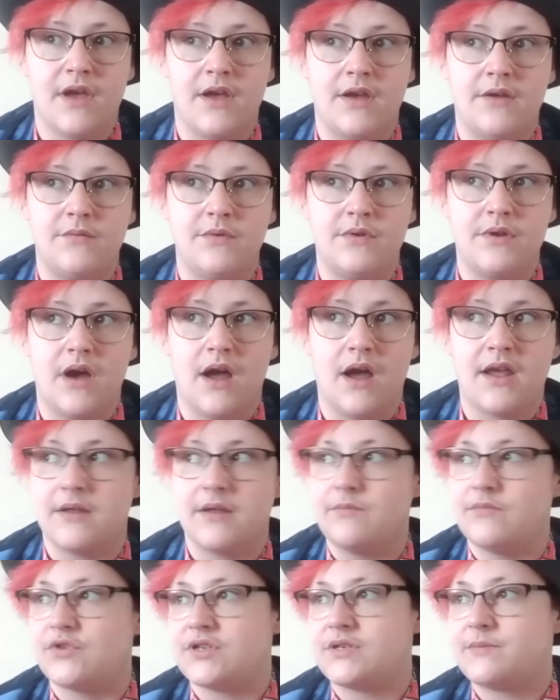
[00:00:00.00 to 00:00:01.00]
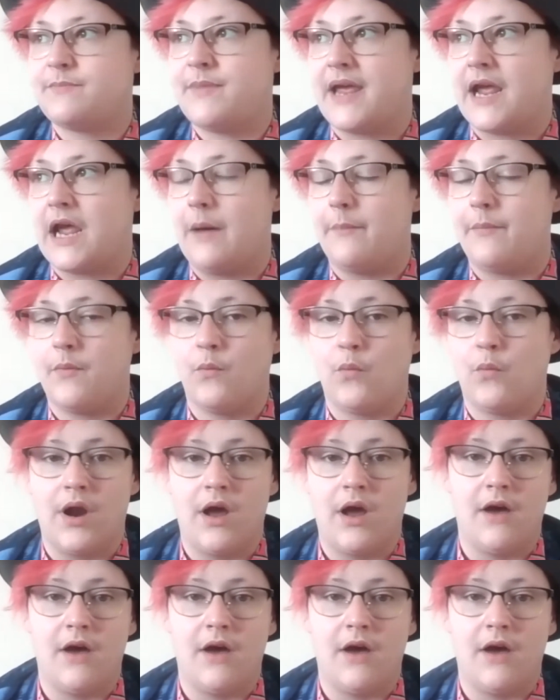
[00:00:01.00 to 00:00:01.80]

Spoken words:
I can just pick up one,